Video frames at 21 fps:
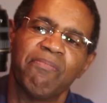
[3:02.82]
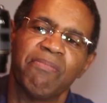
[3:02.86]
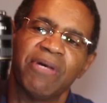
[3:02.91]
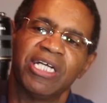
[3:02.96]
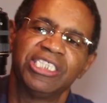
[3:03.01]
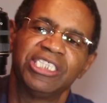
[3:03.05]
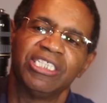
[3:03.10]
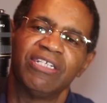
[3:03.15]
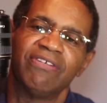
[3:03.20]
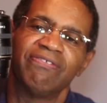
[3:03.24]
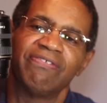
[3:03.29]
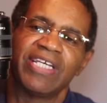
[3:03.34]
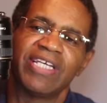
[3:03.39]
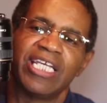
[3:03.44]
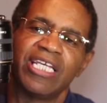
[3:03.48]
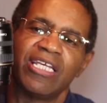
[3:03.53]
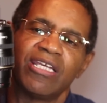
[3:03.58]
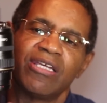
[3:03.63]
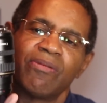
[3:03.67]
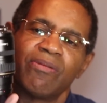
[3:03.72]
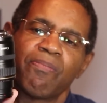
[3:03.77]
much of
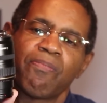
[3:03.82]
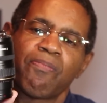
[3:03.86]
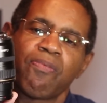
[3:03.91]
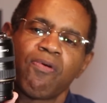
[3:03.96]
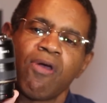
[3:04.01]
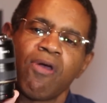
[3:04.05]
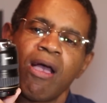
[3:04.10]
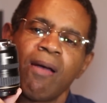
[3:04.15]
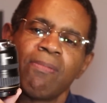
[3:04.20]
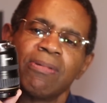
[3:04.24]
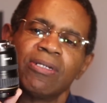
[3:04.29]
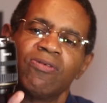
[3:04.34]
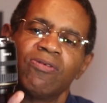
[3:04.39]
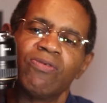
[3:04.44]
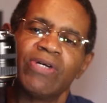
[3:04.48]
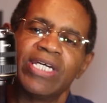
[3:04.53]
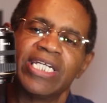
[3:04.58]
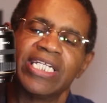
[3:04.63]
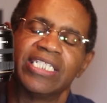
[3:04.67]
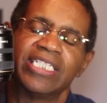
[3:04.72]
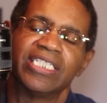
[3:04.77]
a problem
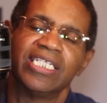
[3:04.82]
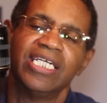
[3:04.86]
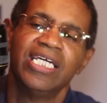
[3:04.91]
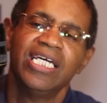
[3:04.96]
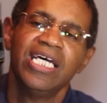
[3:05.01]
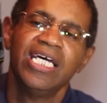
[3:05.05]
with it.